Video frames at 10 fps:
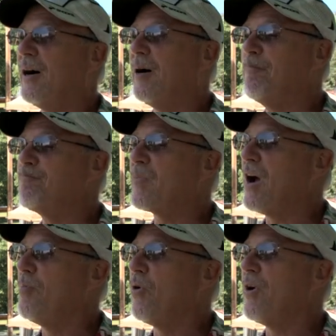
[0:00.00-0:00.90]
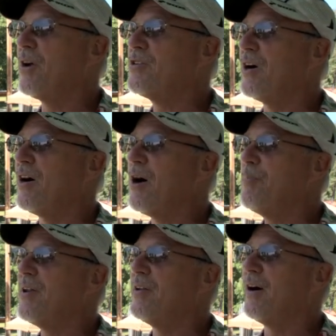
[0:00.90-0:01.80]
I bought it up
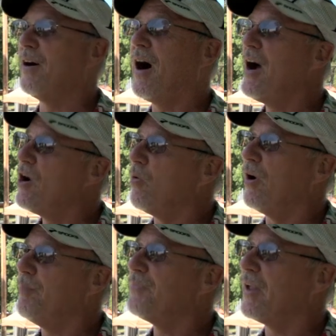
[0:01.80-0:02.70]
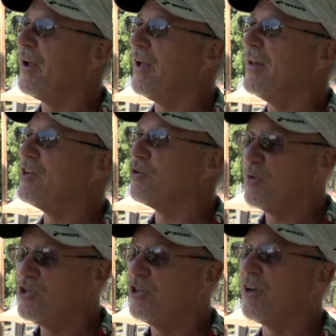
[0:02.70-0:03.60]
in Iowa, and it's
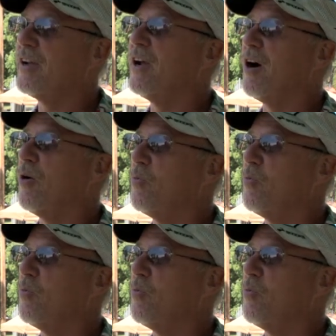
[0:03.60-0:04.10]
originally a